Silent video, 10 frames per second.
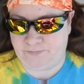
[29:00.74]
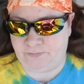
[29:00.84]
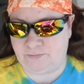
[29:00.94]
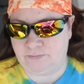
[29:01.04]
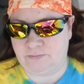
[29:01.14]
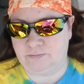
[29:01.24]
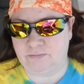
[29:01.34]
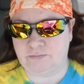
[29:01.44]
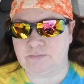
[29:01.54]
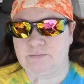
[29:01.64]

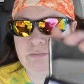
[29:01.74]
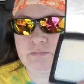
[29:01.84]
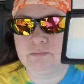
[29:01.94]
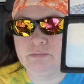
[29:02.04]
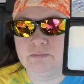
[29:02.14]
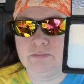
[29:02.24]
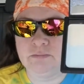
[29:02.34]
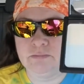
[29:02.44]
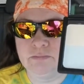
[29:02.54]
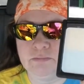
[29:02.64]

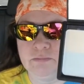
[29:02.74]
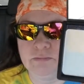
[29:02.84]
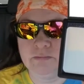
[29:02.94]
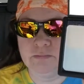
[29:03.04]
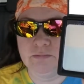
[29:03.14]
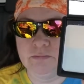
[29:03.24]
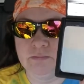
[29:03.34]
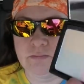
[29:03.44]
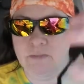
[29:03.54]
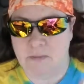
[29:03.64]

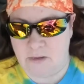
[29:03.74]
(silence)